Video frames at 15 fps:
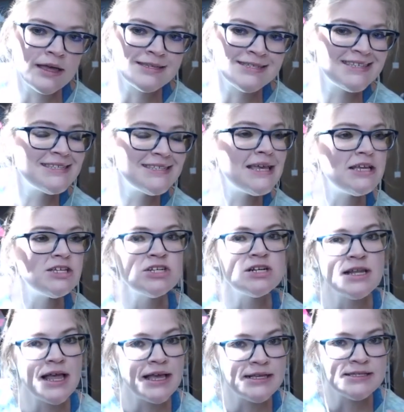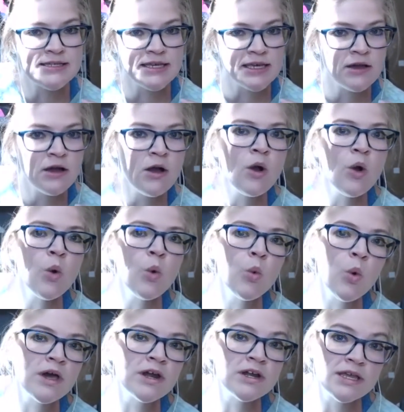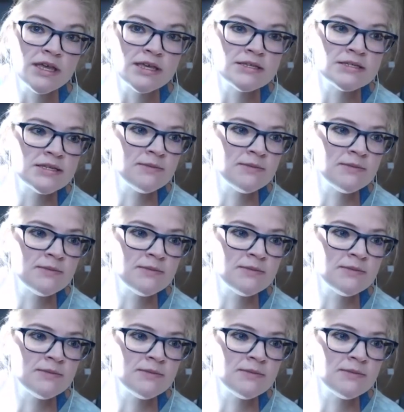sensationalizing what it is.